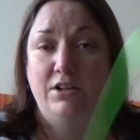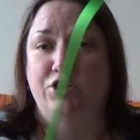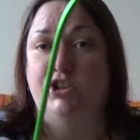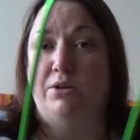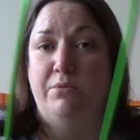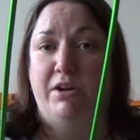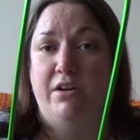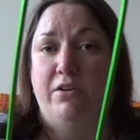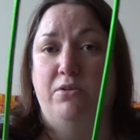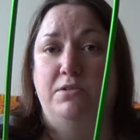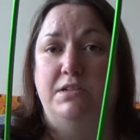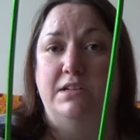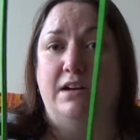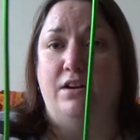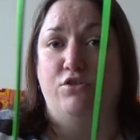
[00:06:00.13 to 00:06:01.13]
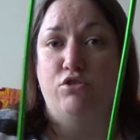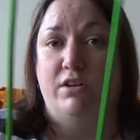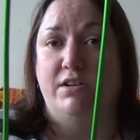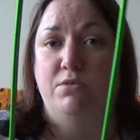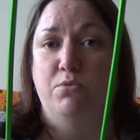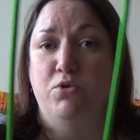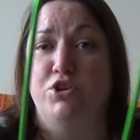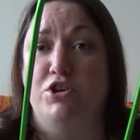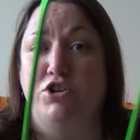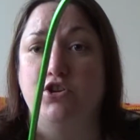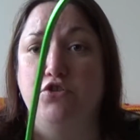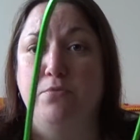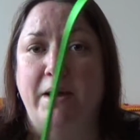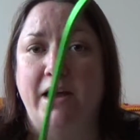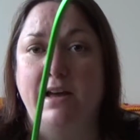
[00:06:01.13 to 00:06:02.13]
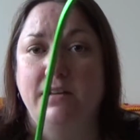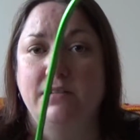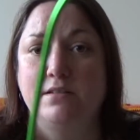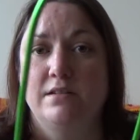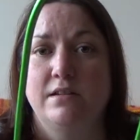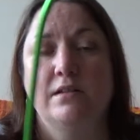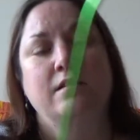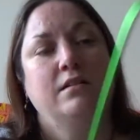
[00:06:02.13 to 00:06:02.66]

actually when I ordered it, I tried to order 2 pairs.